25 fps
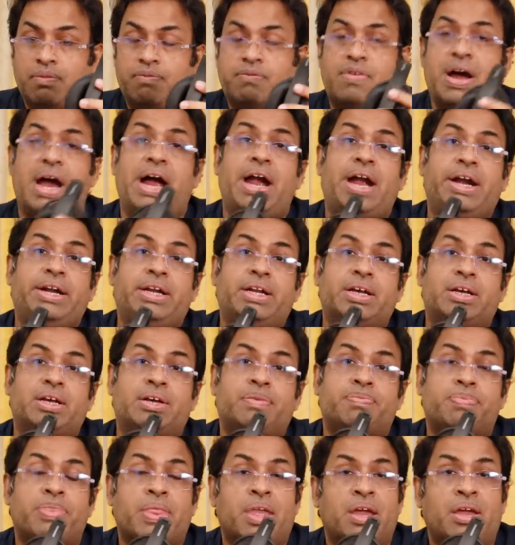wired
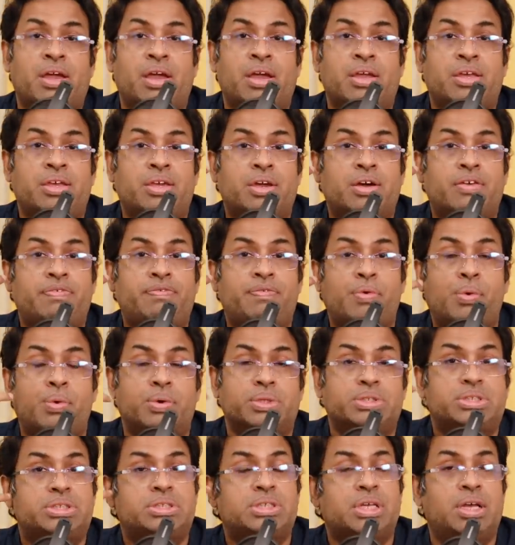
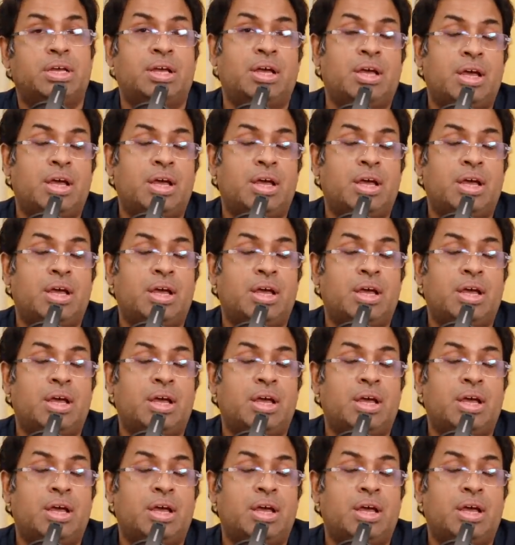earphones.